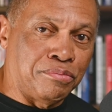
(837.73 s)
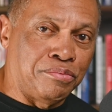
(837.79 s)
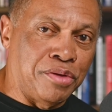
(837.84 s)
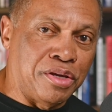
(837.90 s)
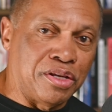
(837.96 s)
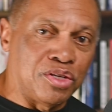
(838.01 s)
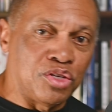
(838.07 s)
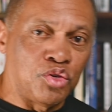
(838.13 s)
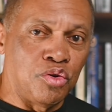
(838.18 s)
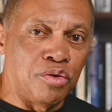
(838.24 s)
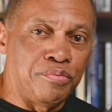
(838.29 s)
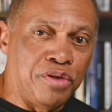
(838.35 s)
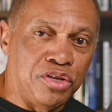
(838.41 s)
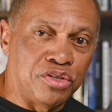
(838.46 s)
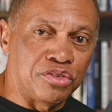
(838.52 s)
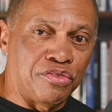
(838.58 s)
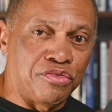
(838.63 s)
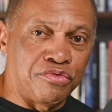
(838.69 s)
bit into a
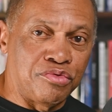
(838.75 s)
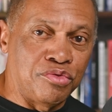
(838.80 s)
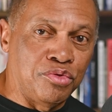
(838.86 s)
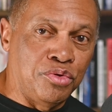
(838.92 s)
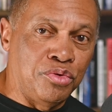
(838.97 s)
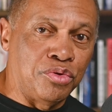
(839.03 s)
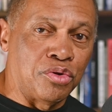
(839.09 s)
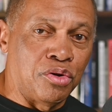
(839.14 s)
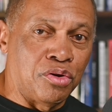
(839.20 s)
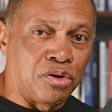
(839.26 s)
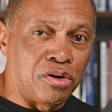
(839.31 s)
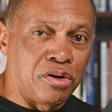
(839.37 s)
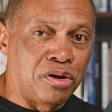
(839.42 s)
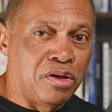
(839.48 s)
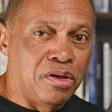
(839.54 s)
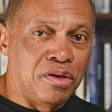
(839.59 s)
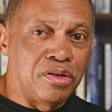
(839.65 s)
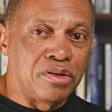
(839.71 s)
piece of fruit or
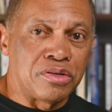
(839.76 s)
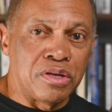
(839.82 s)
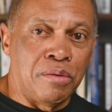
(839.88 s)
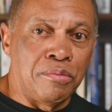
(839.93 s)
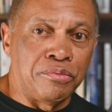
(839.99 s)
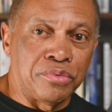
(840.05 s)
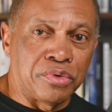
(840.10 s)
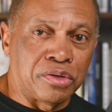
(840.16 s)
some